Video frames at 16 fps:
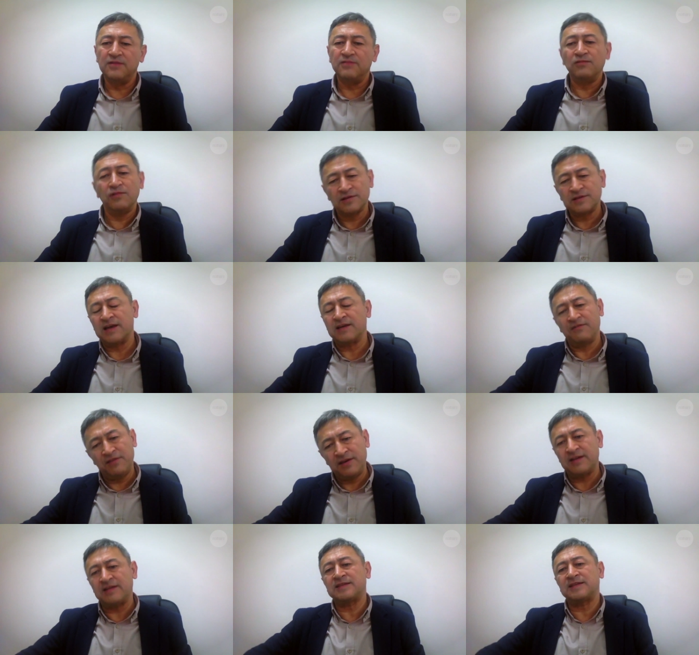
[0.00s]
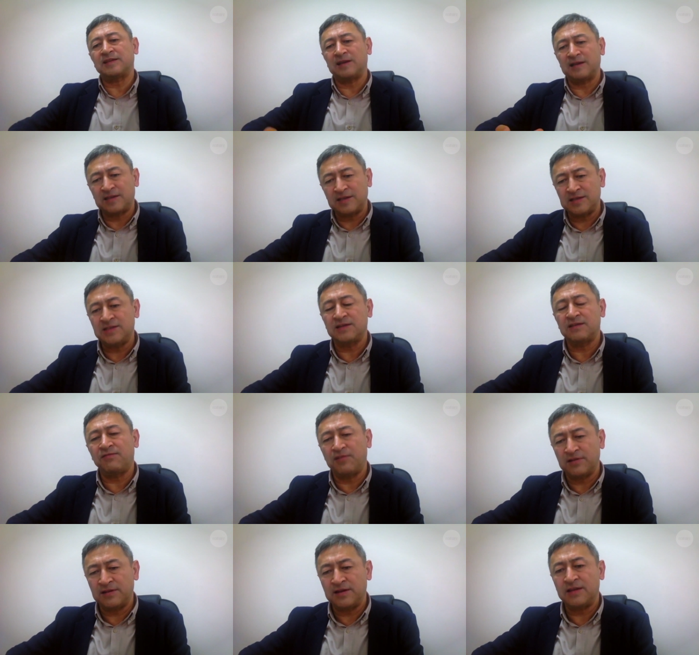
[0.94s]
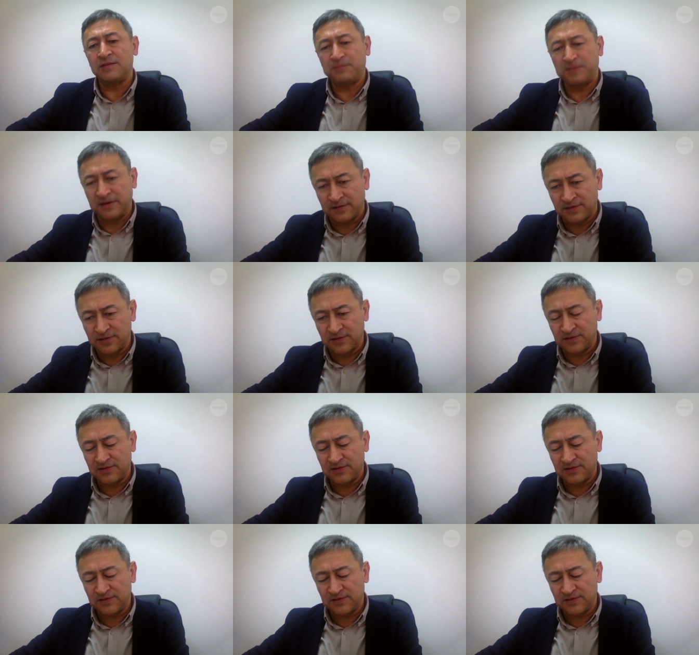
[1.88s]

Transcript: was like very strategic for that period.